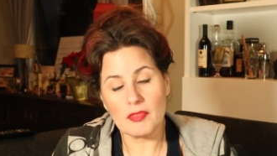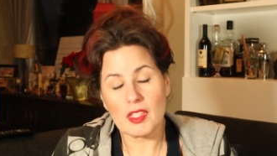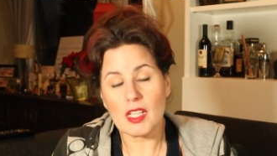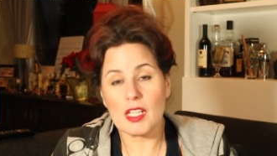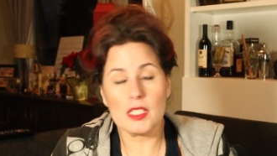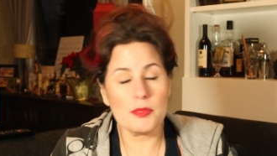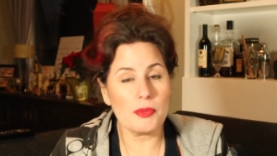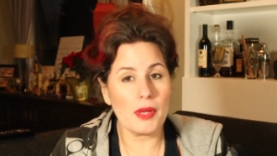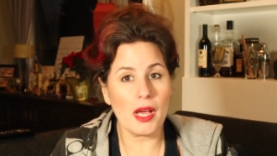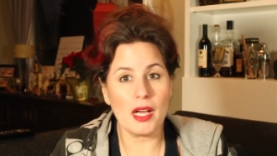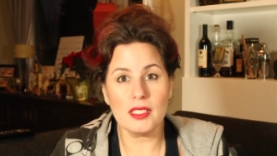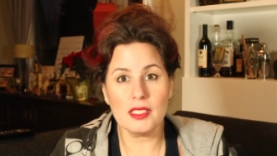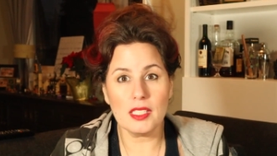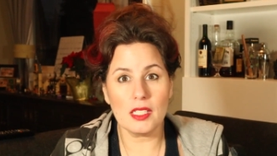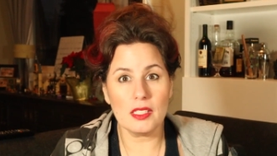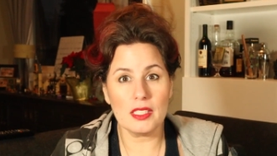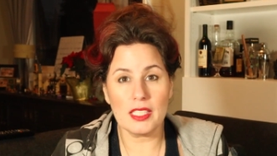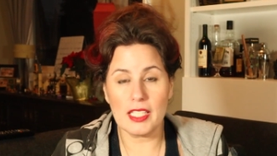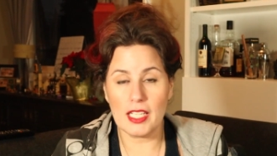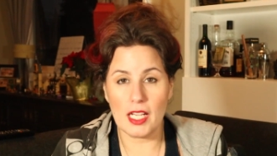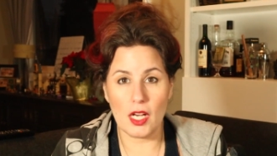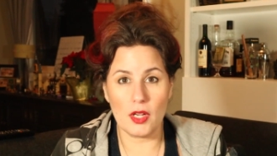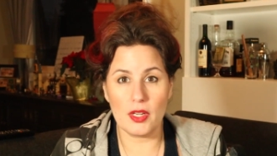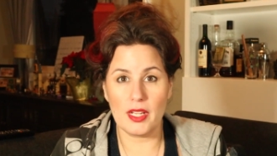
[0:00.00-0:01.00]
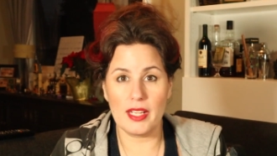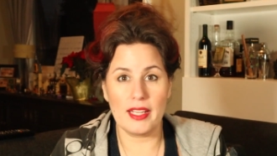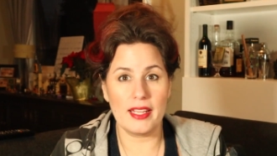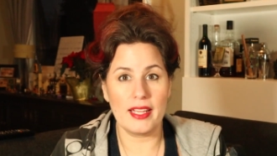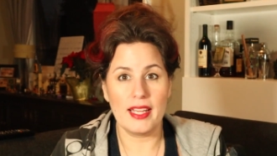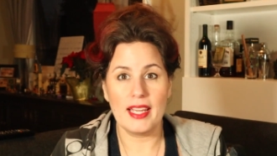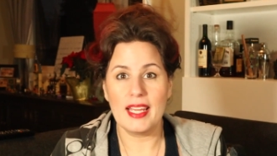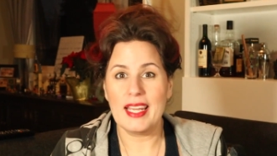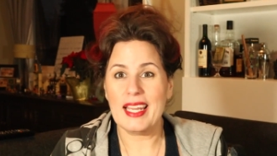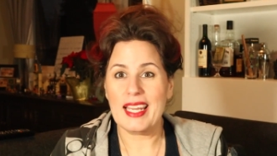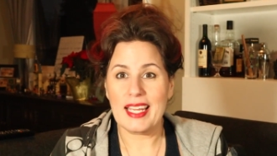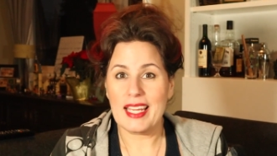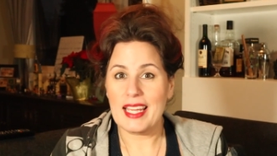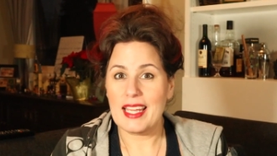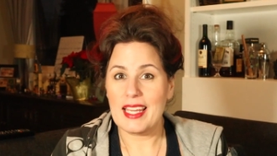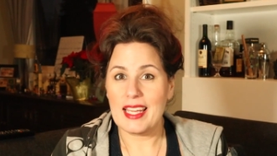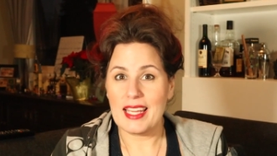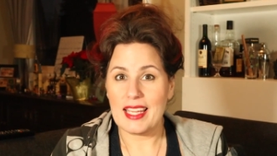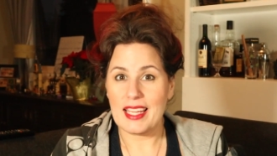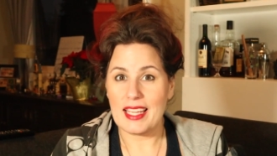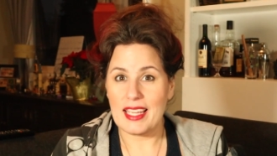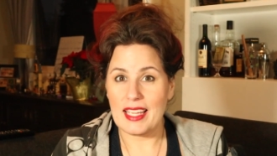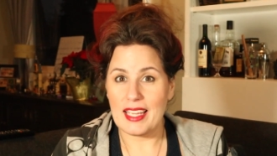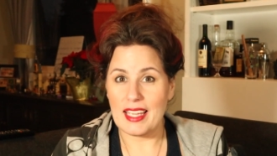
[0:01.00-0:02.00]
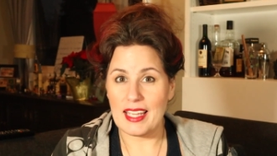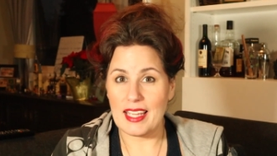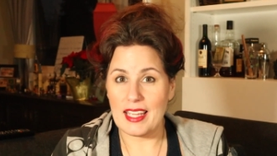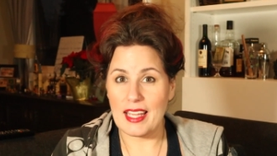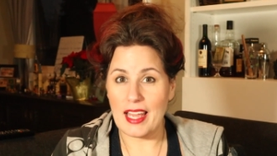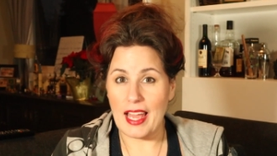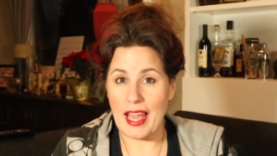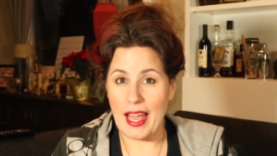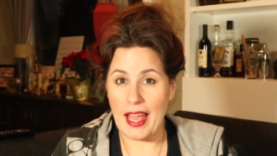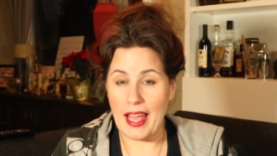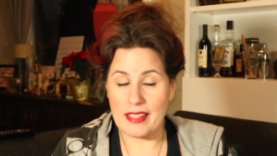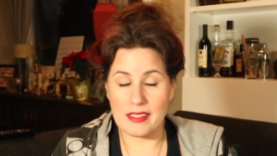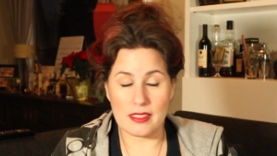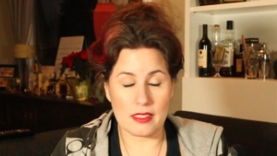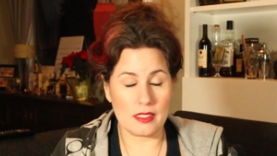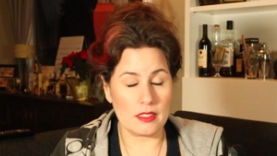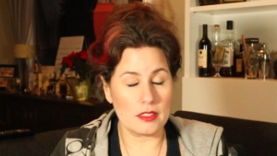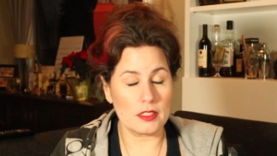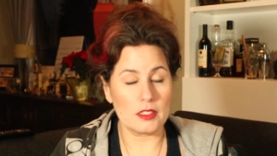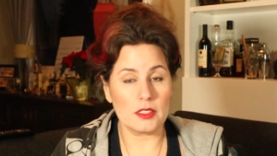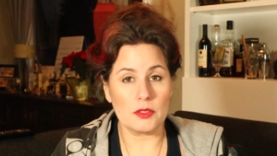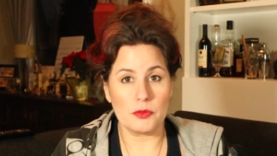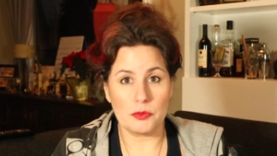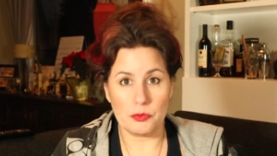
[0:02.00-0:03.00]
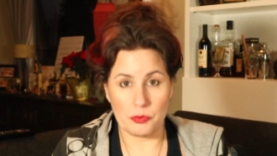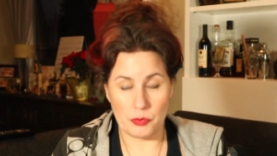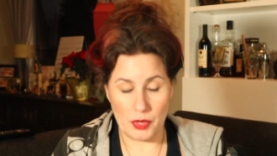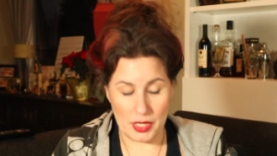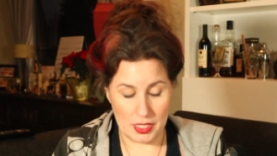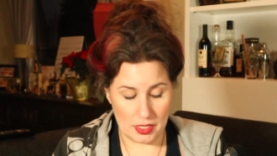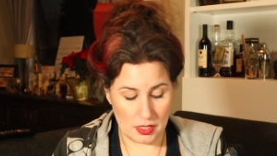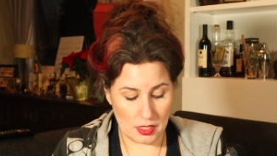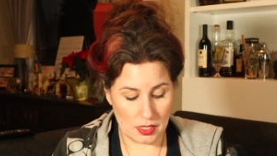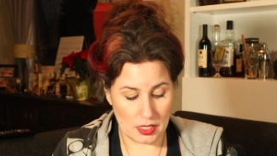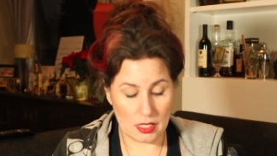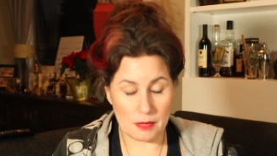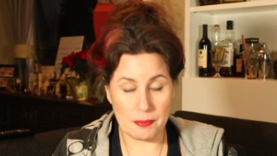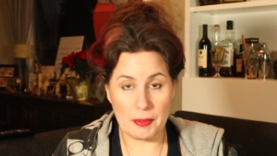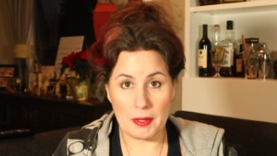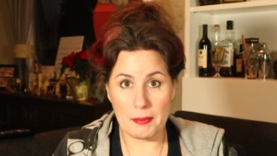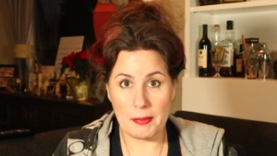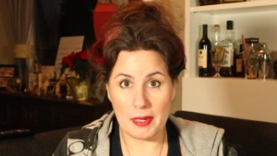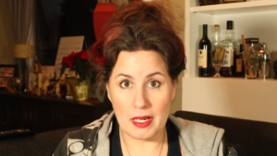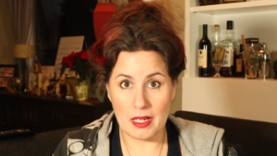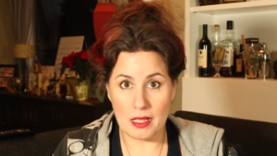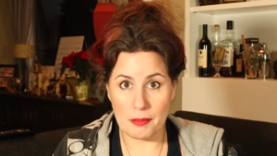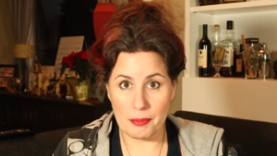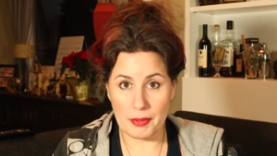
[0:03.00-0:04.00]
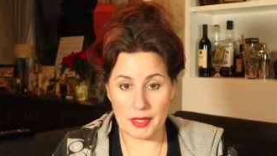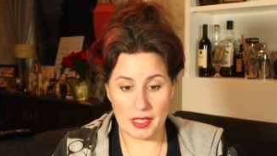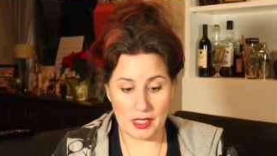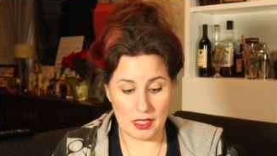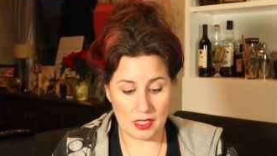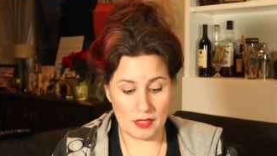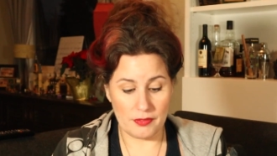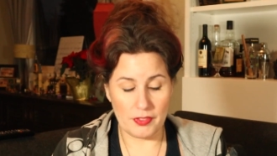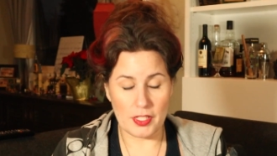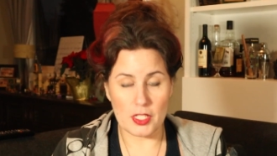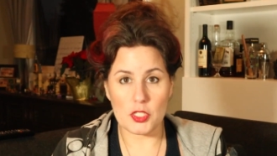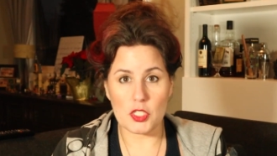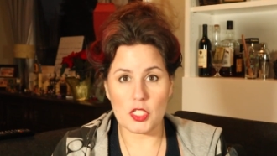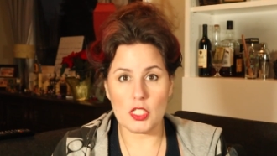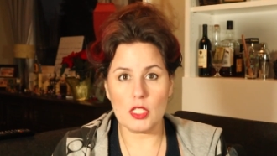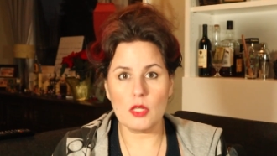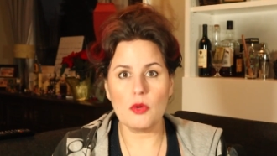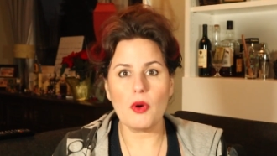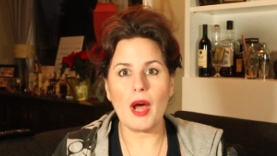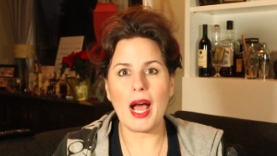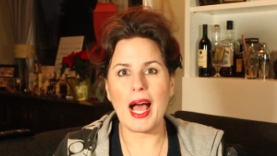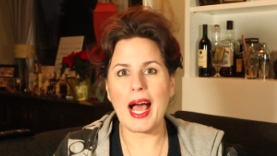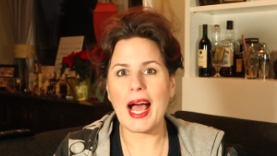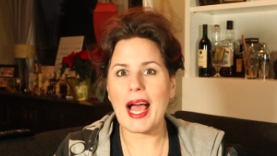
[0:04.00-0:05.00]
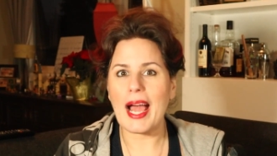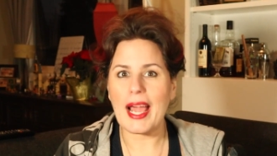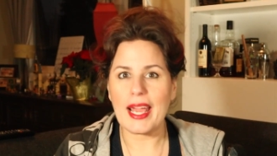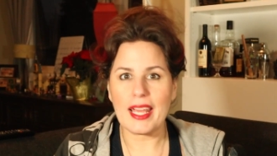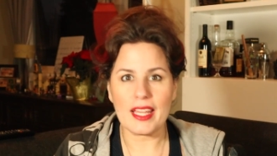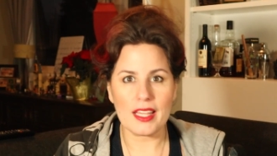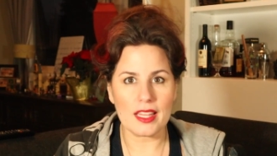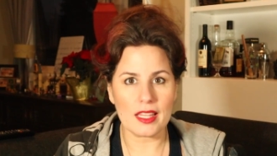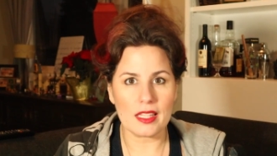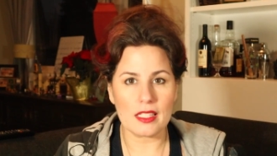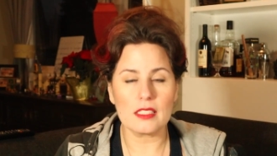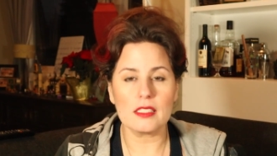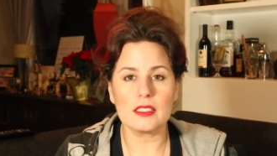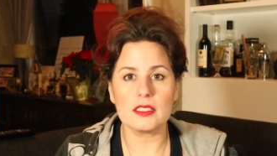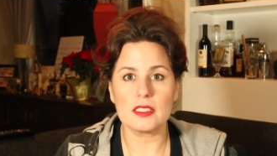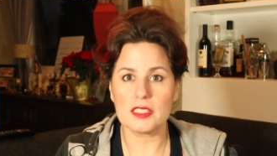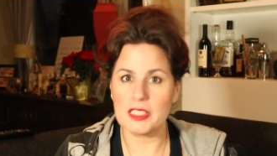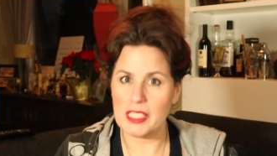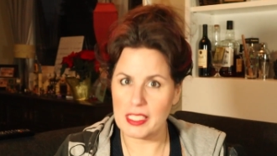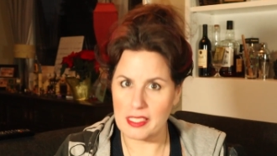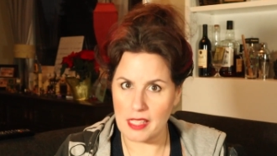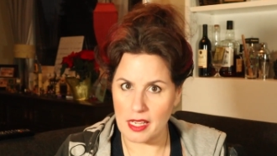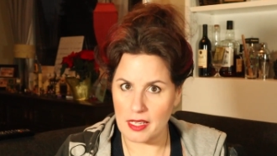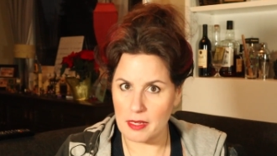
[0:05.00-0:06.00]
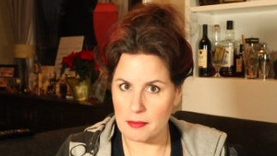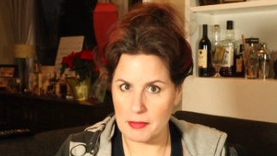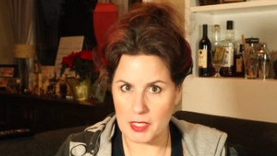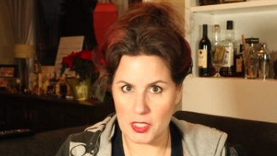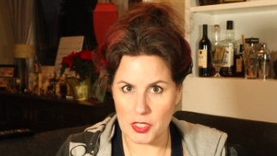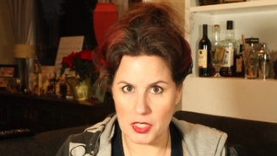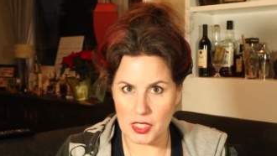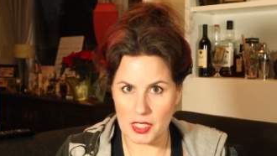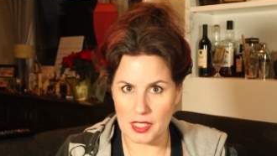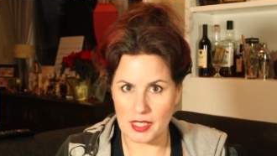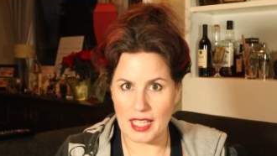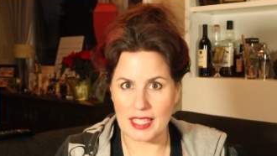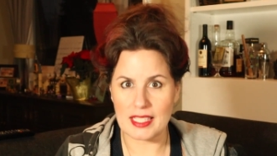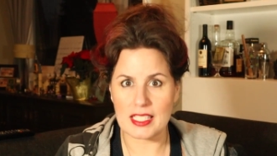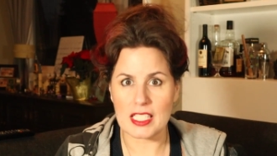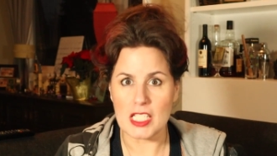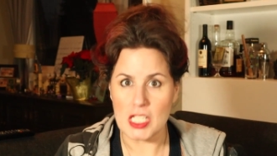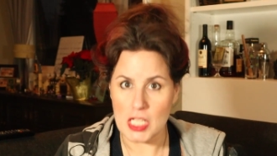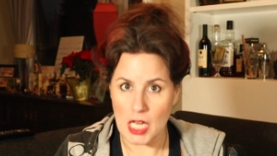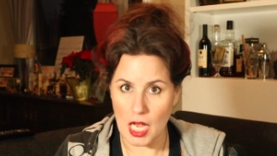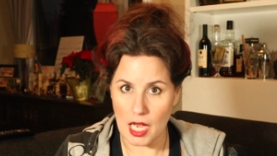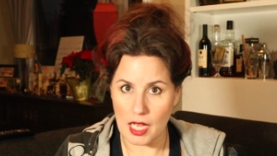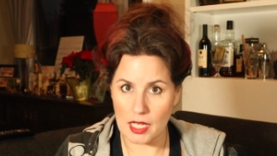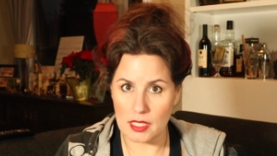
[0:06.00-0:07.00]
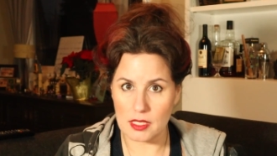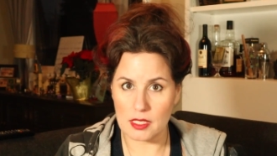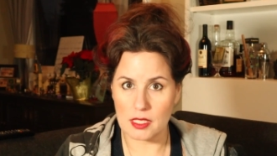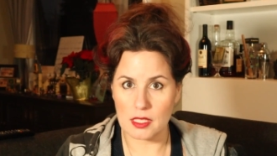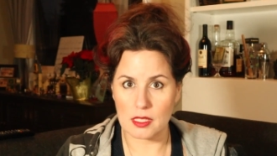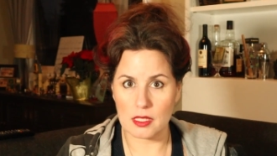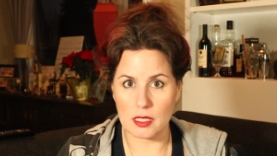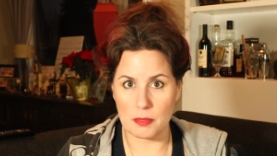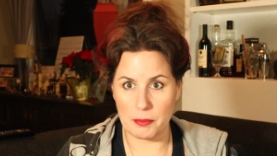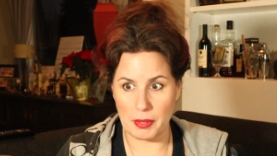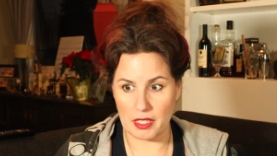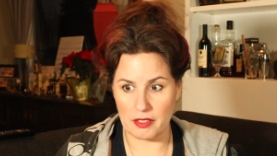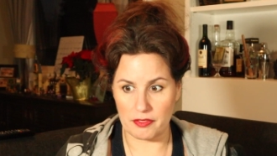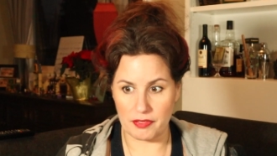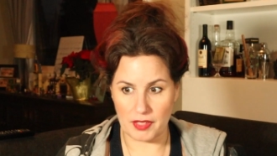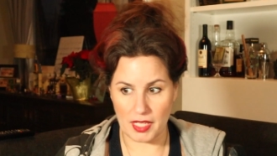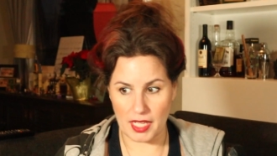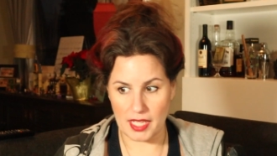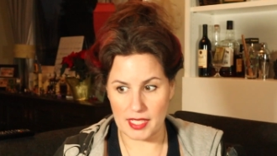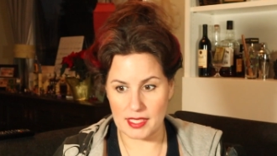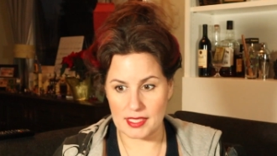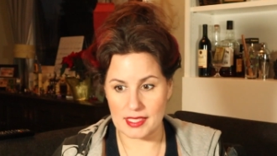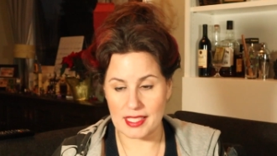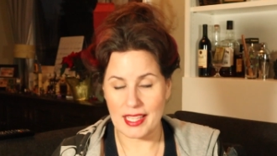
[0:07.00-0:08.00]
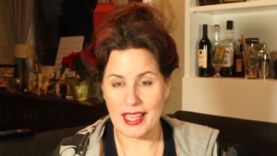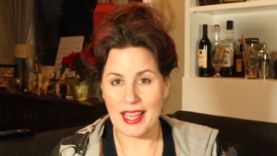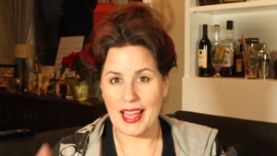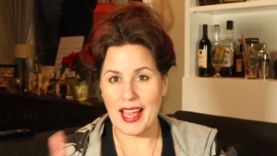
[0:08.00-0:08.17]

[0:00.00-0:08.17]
Because we all know Leota has, one, she's been manipulative, and two, she's on a mission that's not the butterflies.